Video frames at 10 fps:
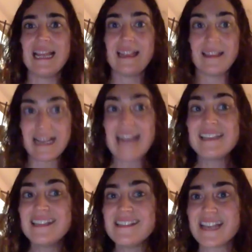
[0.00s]
in
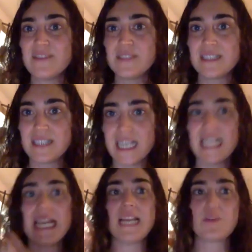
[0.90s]

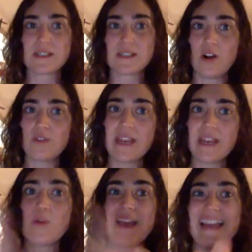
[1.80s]
1970 it was already
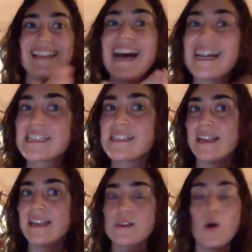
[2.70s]
okay it has
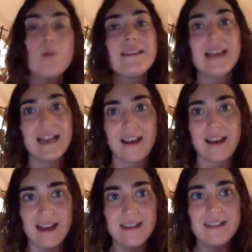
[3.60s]
it's only the
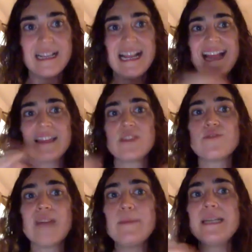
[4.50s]
halacha and the
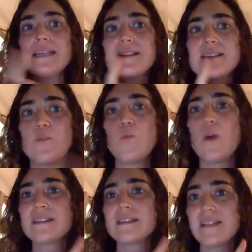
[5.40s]
rabbinate is the
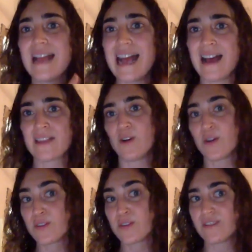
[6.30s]
one
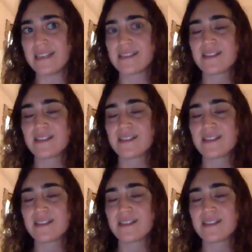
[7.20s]
authorized